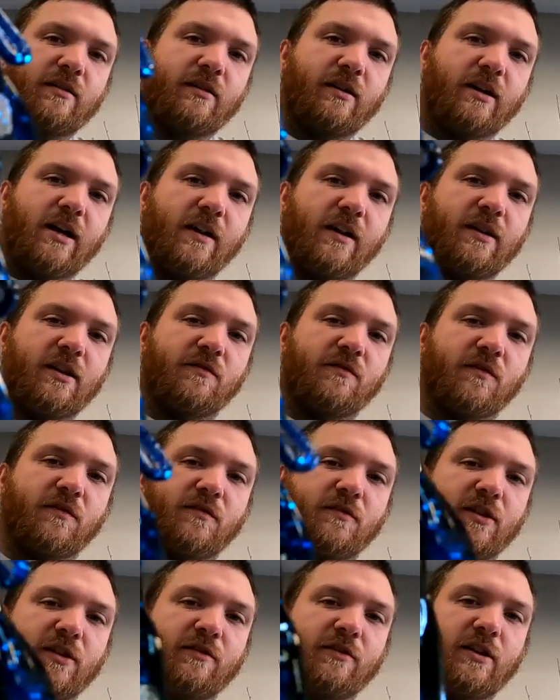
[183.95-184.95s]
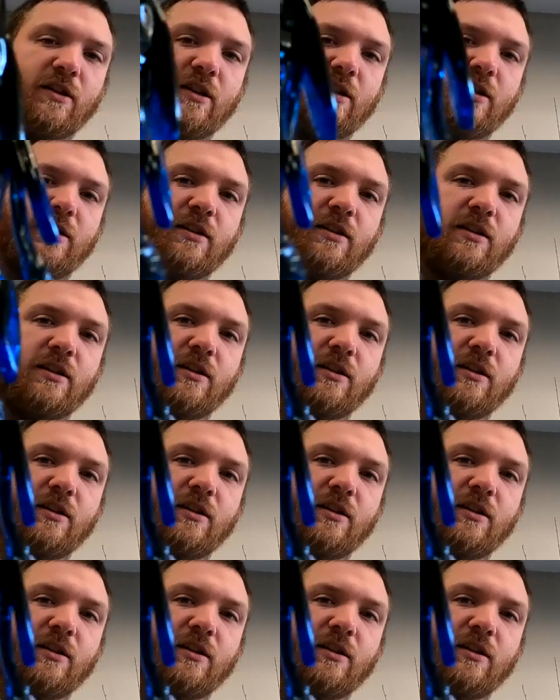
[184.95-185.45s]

Got these for free rigging.